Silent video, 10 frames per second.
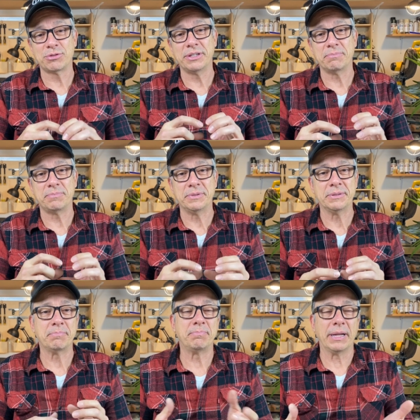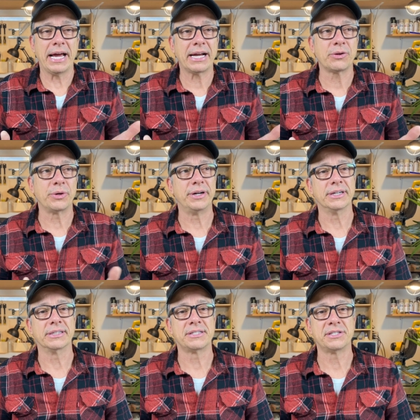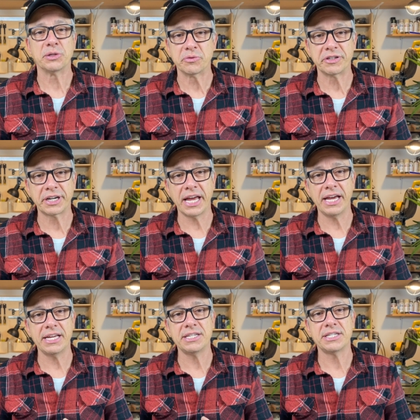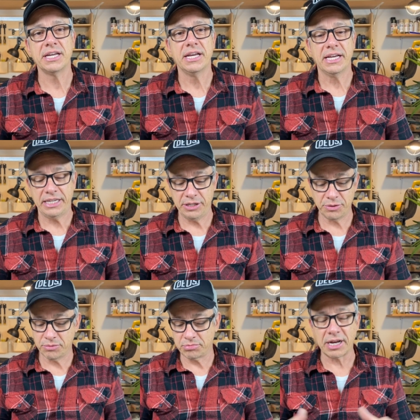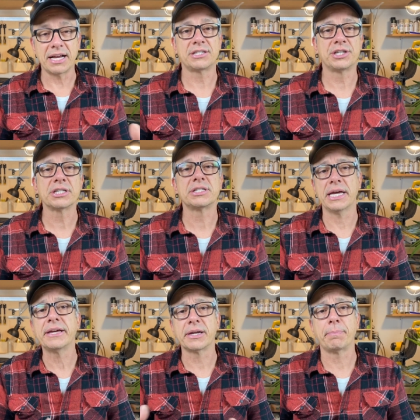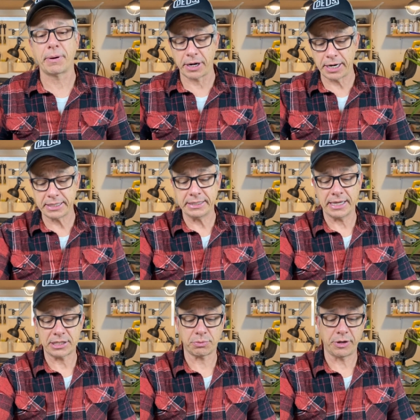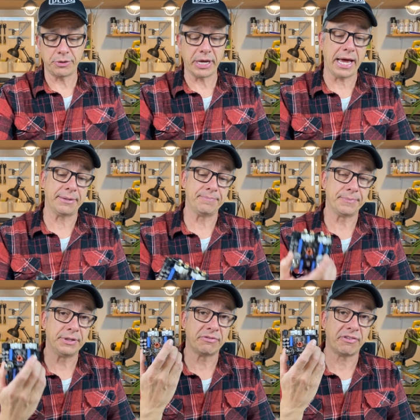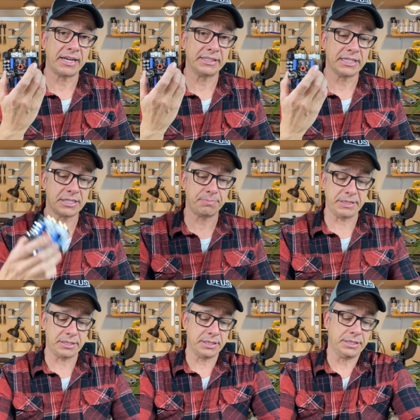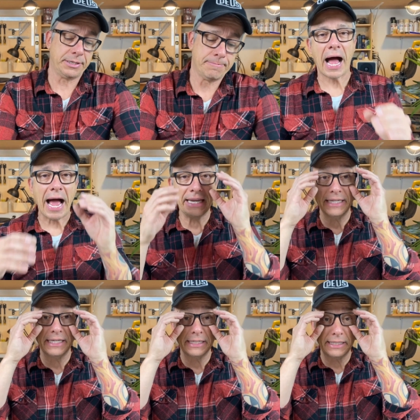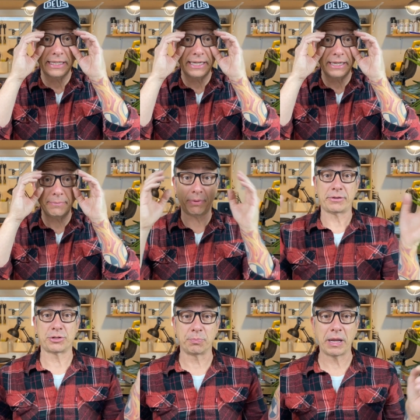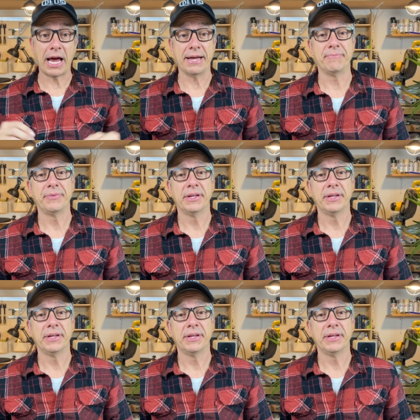in a, in a black or a silver case. You guys just take it apart and that's what you get. You find this piece here. I needed a power supply